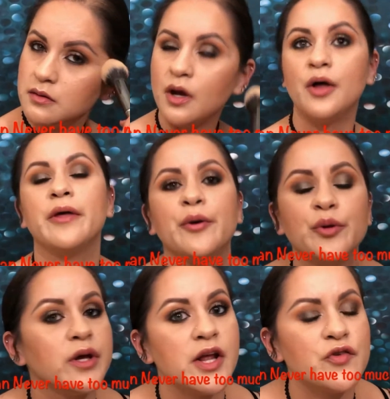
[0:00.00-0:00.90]
Although you
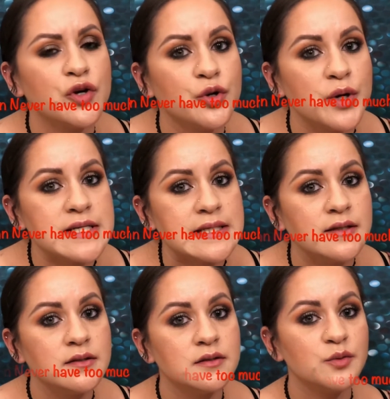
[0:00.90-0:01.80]
can never go crazy
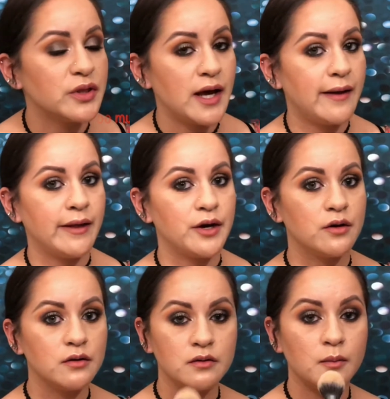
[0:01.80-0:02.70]
with the highlighter.
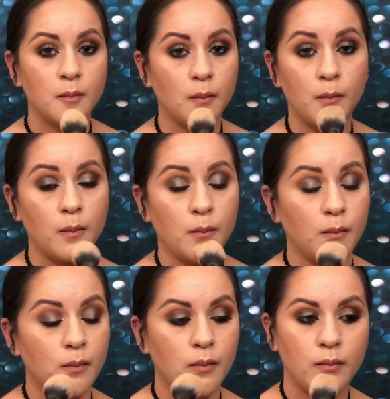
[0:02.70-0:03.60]

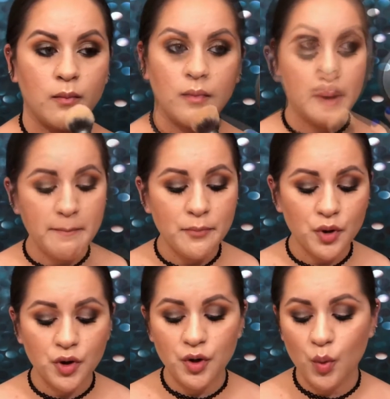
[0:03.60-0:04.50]

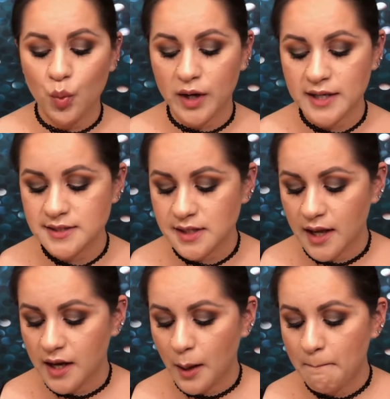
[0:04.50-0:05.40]
Remember what I
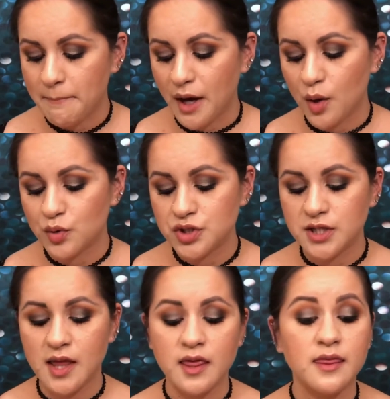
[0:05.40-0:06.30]
said about
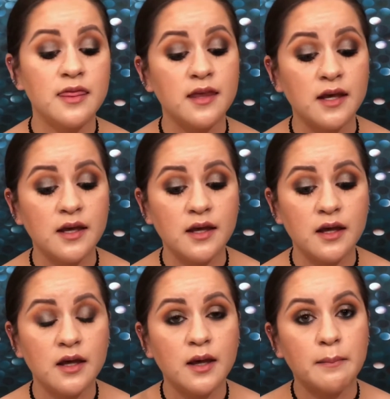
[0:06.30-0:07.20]

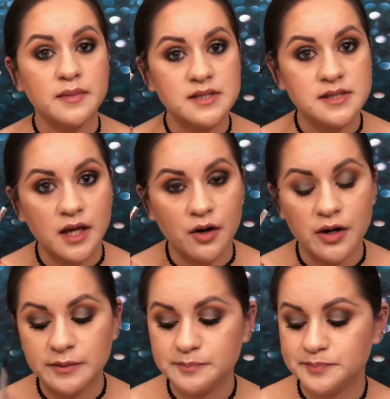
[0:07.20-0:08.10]
the
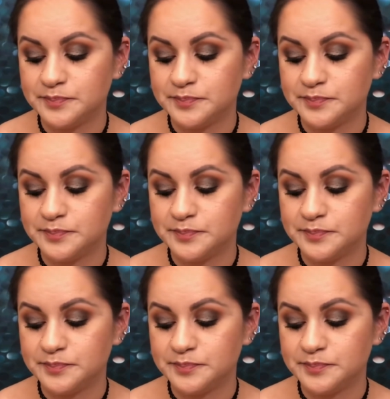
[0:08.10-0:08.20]
mascara